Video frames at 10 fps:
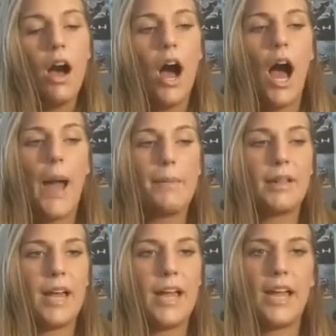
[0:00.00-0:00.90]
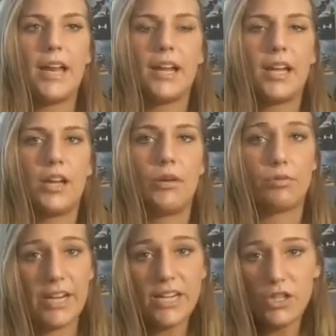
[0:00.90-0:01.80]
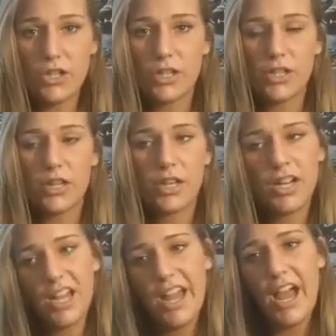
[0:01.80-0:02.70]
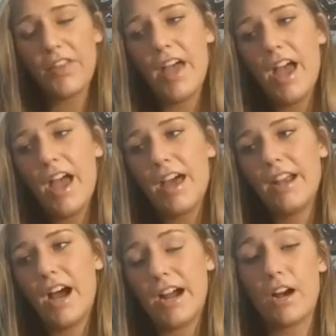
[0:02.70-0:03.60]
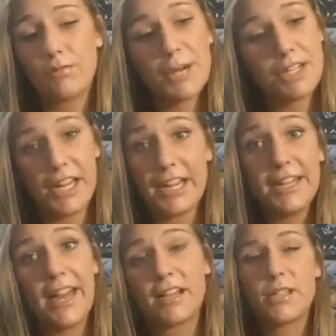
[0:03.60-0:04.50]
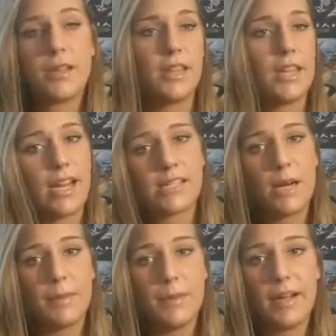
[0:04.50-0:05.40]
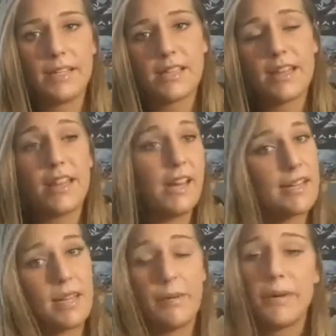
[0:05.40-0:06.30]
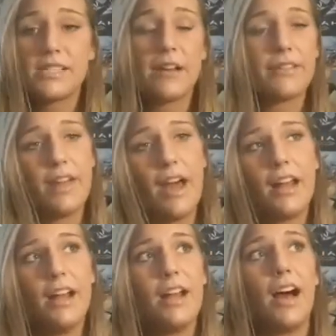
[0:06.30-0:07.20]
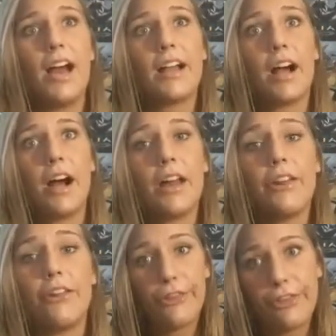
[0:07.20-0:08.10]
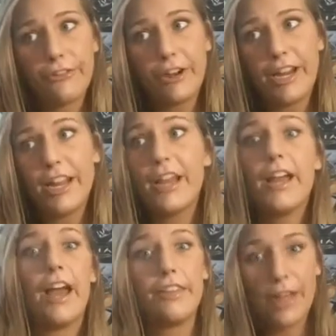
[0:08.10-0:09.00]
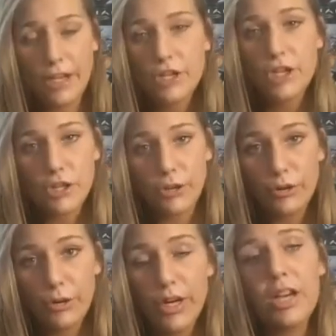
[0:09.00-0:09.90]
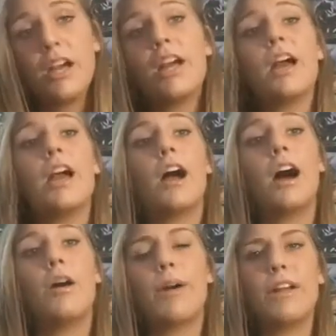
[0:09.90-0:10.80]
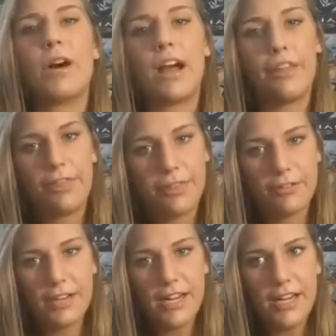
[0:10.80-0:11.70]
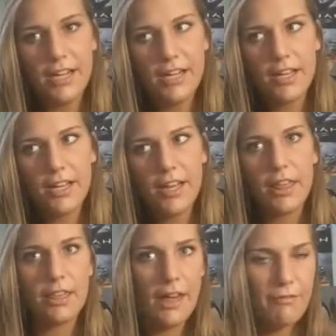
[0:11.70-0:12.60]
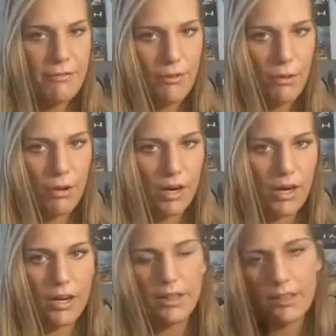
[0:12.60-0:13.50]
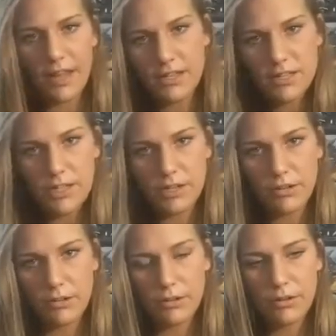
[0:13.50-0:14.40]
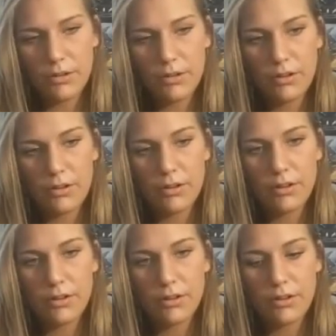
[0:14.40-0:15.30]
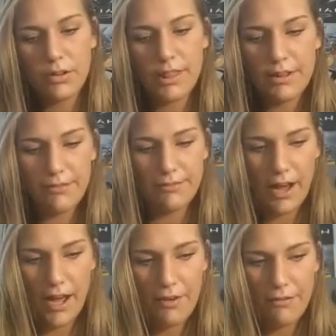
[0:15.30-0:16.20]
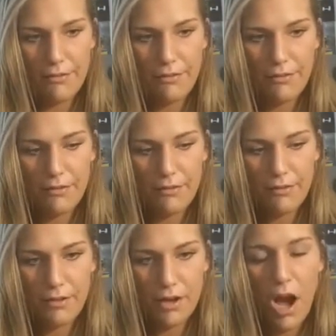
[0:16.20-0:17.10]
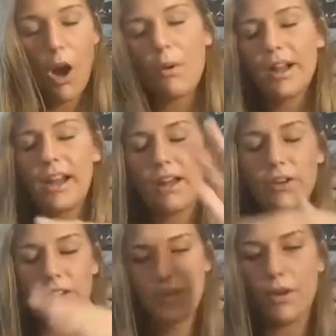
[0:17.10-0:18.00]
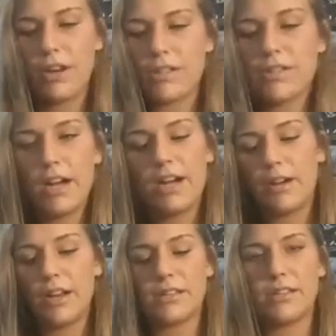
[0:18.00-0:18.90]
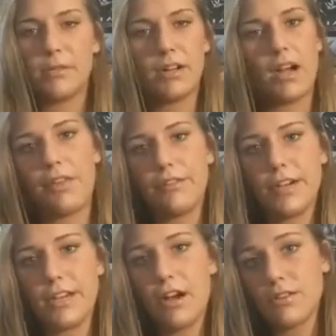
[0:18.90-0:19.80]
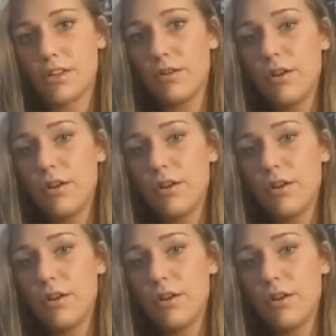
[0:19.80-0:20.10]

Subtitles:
I played Reach. And then I got Reach, like, within the next couple months. And then the next couple months after that, I got 3 and then 2. Wait, no, I got 3, then 4, then 2, then 5. Oh, and I also got ODST. I got ODST when I got 3 also.